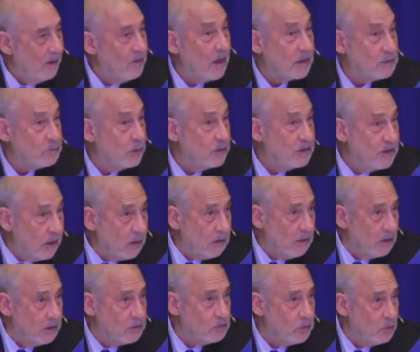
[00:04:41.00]
And that's
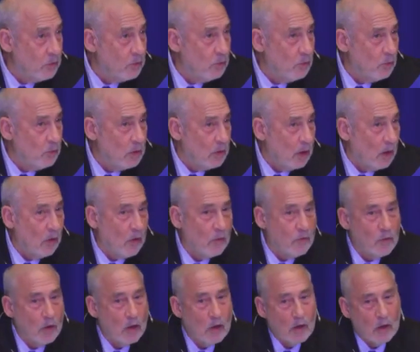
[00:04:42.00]
particularly true
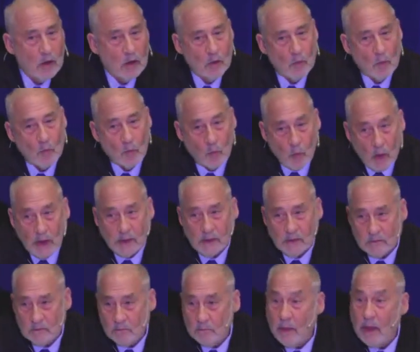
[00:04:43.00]
of
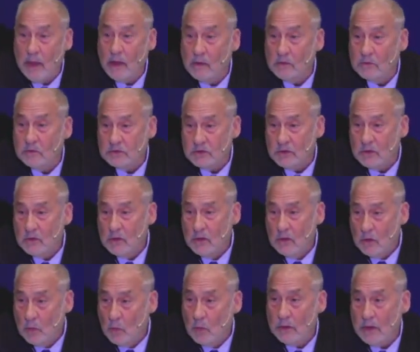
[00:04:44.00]
white males
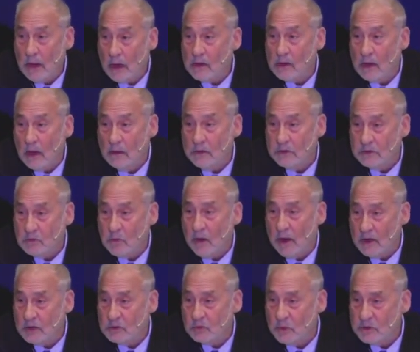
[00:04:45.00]
who are not college
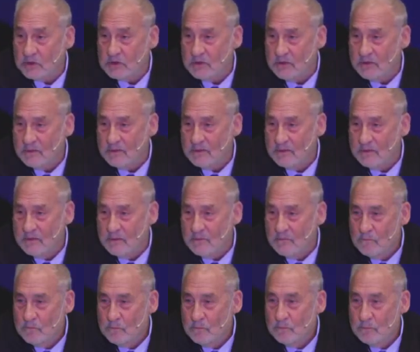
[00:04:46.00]
graduates.
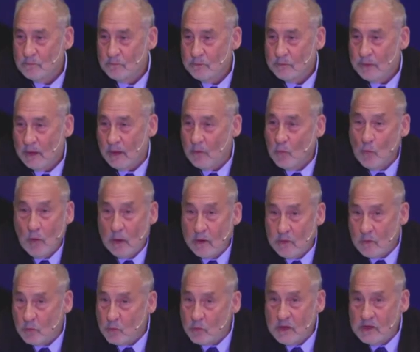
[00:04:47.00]
And one
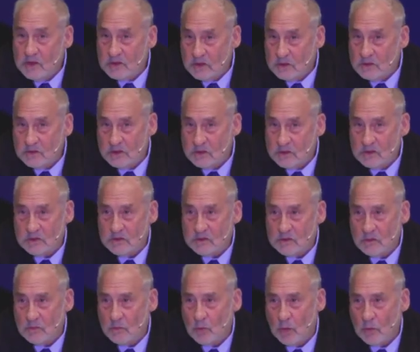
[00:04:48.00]
of the reasons
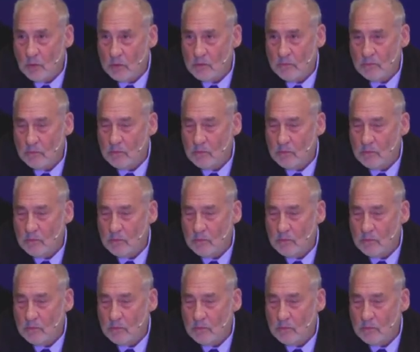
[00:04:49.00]
is what